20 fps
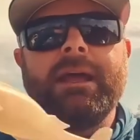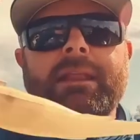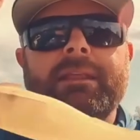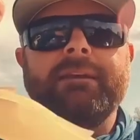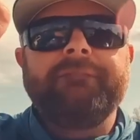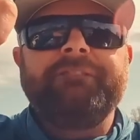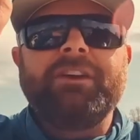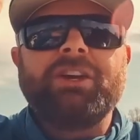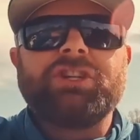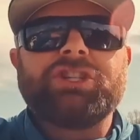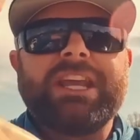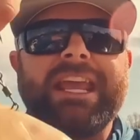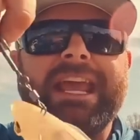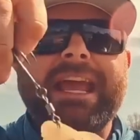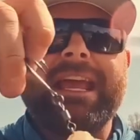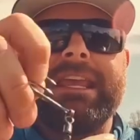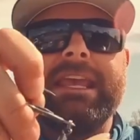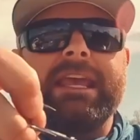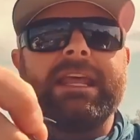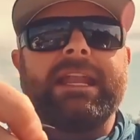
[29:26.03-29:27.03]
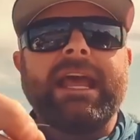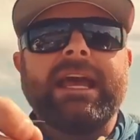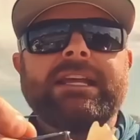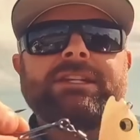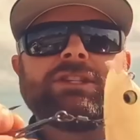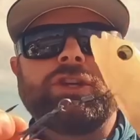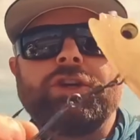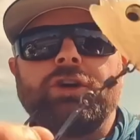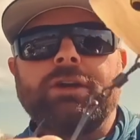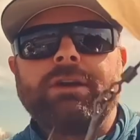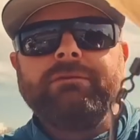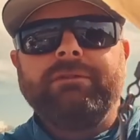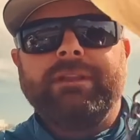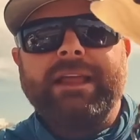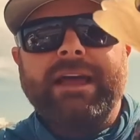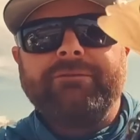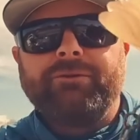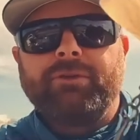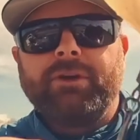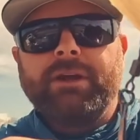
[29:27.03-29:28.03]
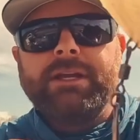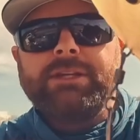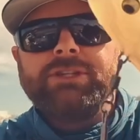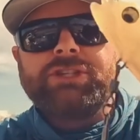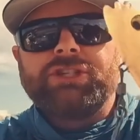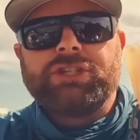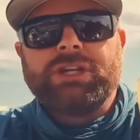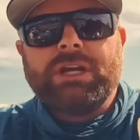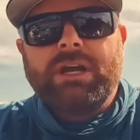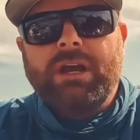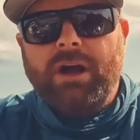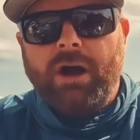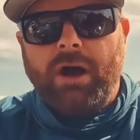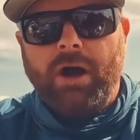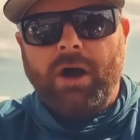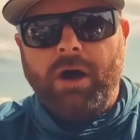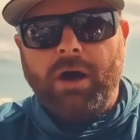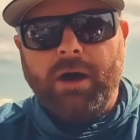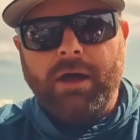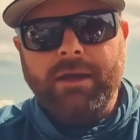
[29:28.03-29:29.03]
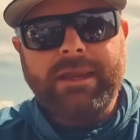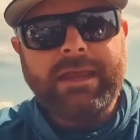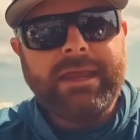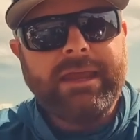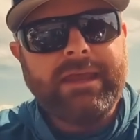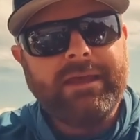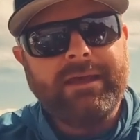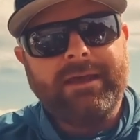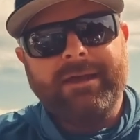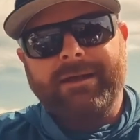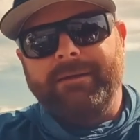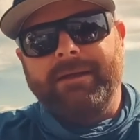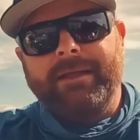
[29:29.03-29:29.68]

The fish can't get as good of leverage on it,